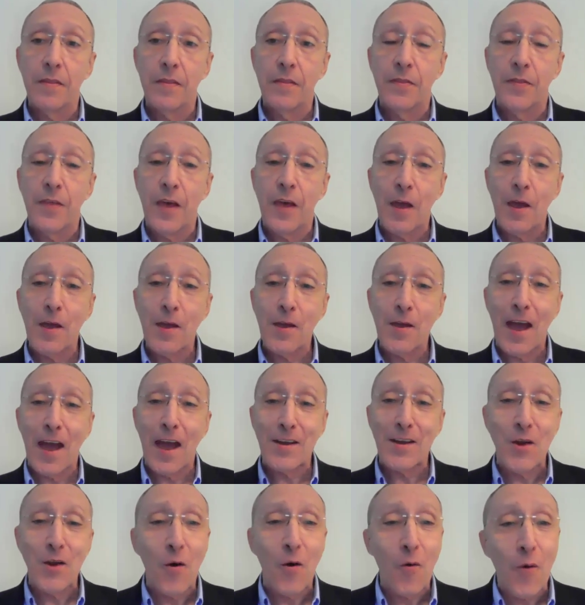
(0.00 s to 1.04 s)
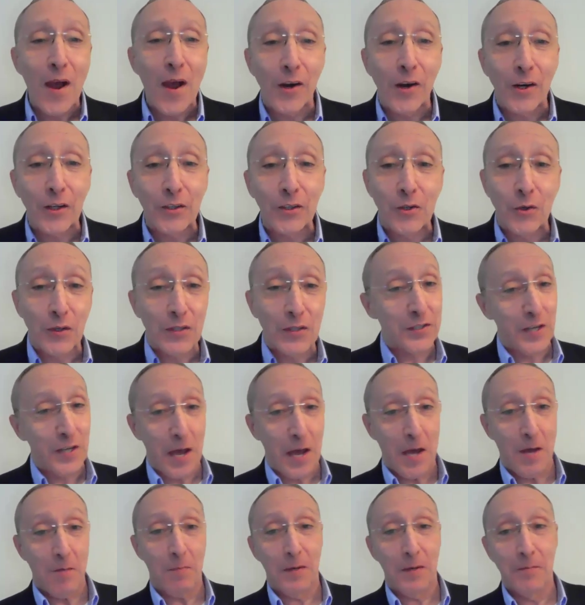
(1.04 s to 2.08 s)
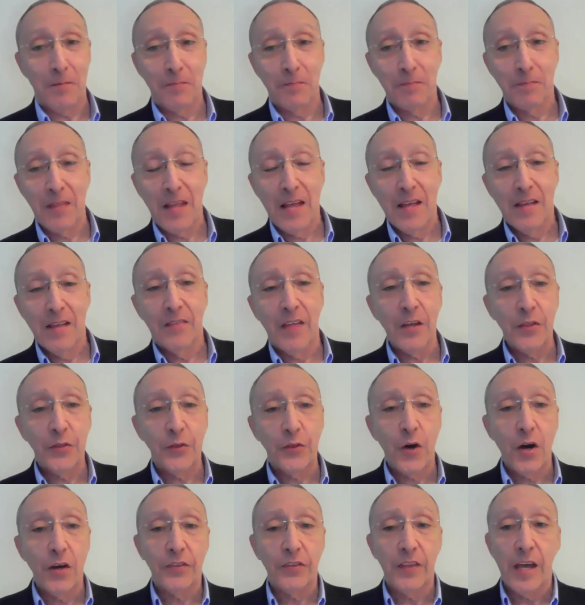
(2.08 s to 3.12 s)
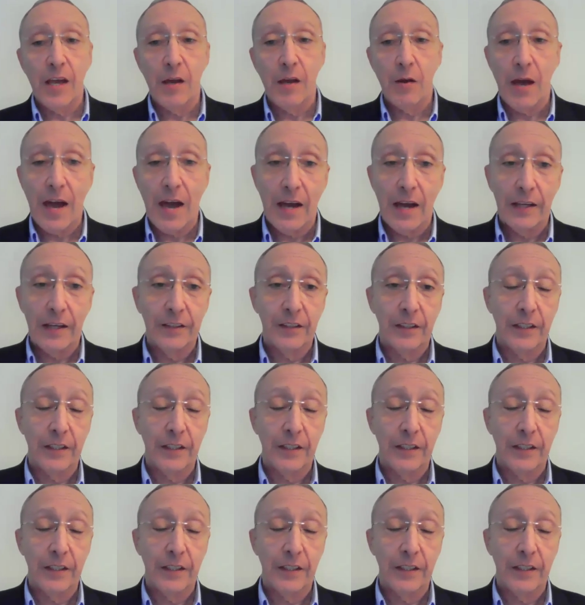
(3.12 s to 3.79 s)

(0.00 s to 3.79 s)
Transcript: they had nowhere to escape. They thought they had